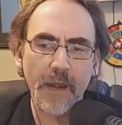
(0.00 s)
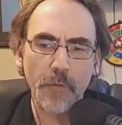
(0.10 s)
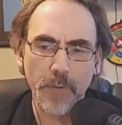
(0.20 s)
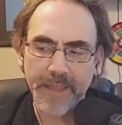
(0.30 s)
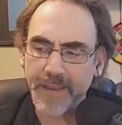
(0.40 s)

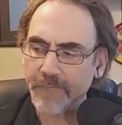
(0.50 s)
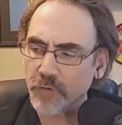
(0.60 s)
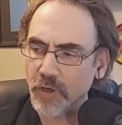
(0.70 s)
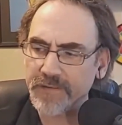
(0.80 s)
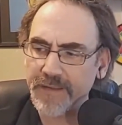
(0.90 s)
of recap
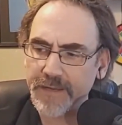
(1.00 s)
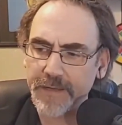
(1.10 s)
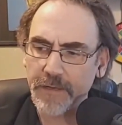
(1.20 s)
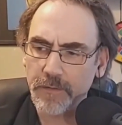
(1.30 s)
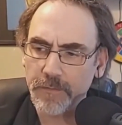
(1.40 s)
for a second
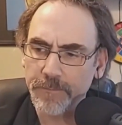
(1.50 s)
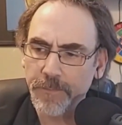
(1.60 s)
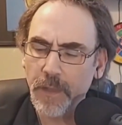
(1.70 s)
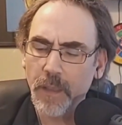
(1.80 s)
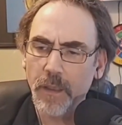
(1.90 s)
here.
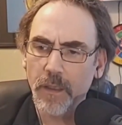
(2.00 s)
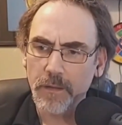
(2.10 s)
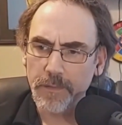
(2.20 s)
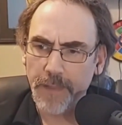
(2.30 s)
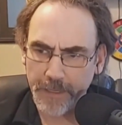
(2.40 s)

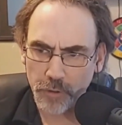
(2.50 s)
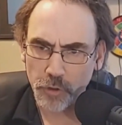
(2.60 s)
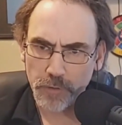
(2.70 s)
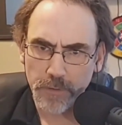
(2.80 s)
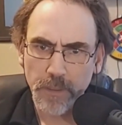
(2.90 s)

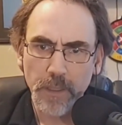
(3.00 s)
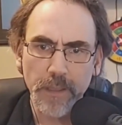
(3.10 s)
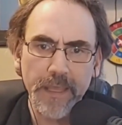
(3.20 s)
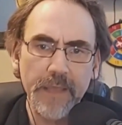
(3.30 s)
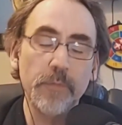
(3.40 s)
Leonard,
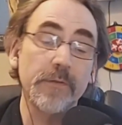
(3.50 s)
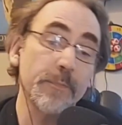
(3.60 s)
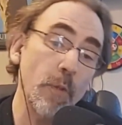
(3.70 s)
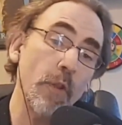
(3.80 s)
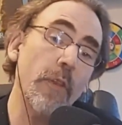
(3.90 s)
he was
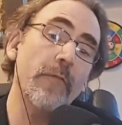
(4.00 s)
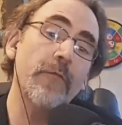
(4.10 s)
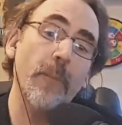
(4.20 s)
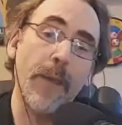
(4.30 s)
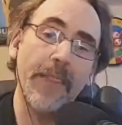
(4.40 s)
pulled
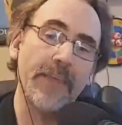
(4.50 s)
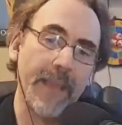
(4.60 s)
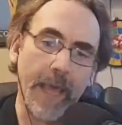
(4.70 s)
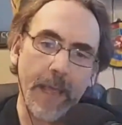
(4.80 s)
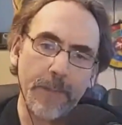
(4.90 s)
over by the
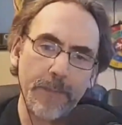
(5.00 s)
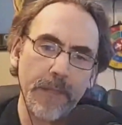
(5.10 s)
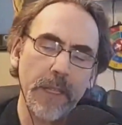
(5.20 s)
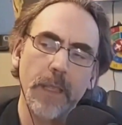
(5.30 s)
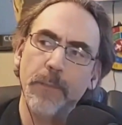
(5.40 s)
cop
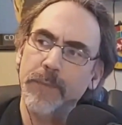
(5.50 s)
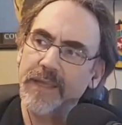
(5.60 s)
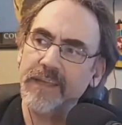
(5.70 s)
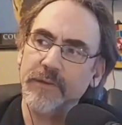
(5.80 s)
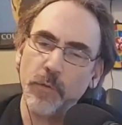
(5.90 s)

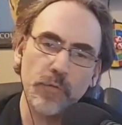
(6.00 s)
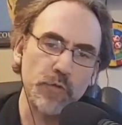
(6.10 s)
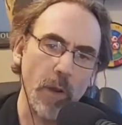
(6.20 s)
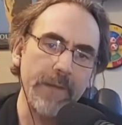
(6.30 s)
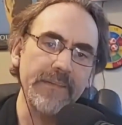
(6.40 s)
because he was
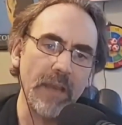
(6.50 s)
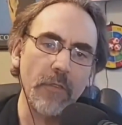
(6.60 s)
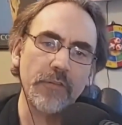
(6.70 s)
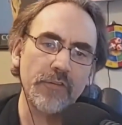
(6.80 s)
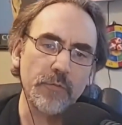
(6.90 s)
driving
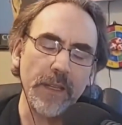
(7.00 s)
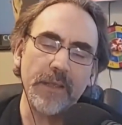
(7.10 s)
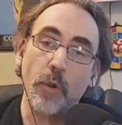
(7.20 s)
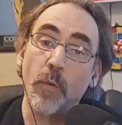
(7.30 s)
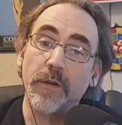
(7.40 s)
down the
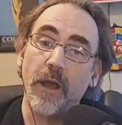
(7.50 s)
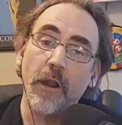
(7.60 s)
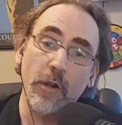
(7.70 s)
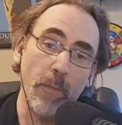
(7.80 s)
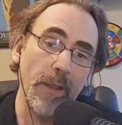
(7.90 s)
street going
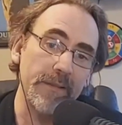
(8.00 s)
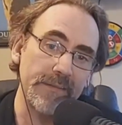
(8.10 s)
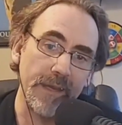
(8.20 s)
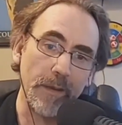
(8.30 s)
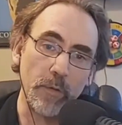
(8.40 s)
100
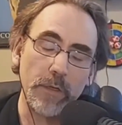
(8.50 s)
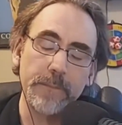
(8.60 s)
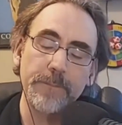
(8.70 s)
miles an hour.